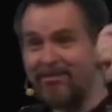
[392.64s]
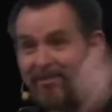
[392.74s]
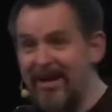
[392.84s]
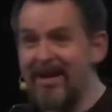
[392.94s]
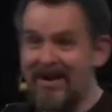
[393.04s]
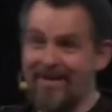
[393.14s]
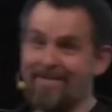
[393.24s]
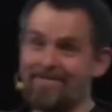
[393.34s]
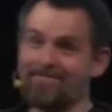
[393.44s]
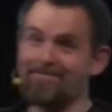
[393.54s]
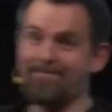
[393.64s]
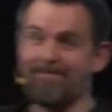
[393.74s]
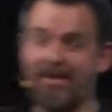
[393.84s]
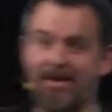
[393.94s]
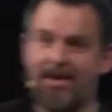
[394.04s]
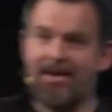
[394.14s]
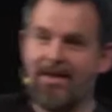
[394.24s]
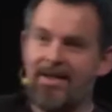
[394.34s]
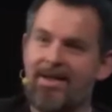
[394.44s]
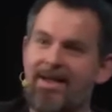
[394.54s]
A, something happens, B.
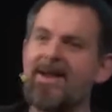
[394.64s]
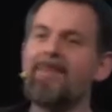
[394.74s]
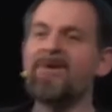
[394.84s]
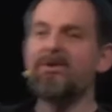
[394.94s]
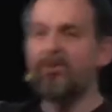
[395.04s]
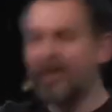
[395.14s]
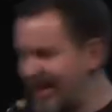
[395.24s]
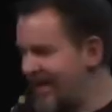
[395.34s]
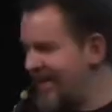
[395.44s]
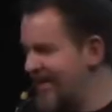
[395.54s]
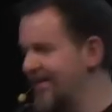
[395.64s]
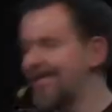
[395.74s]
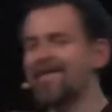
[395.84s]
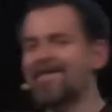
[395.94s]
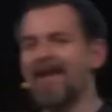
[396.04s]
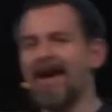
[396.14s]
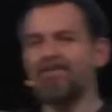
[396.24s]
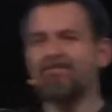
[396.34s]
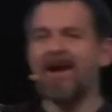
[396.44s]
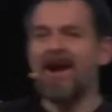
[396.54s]
In
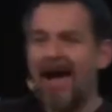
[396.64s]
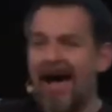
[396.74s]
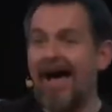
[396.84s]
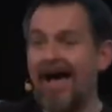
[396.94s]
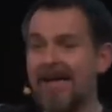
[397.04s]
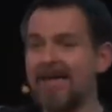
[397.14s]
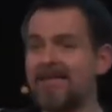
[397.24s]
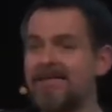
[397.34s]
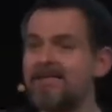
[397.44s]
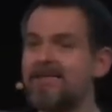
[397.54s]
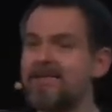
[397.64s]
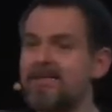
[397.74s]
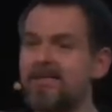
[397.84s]
biology, you have A.